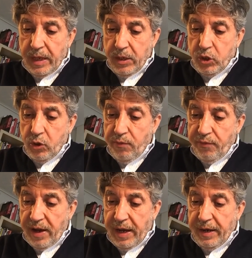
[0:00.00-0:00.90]
so
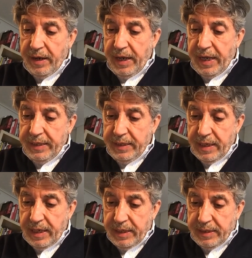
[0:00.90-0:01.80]
far,
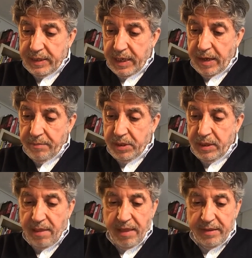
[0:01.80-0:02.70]
it seems
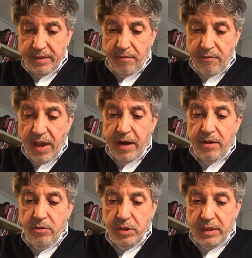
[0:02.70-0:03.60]
that the
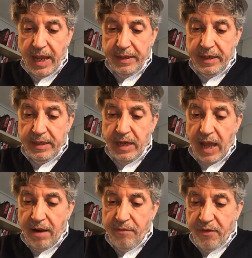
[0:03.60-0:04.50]
various studies
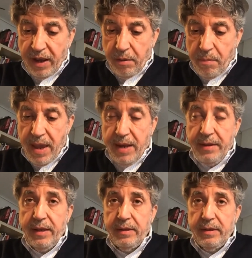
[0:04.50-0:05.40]
are
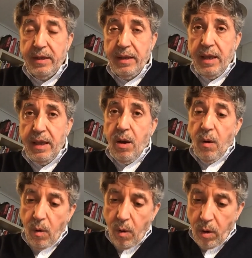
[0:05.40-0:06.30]
fragmented
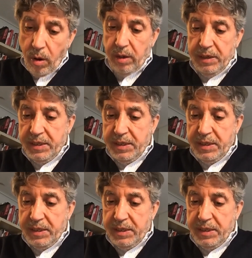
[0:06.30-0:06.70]
or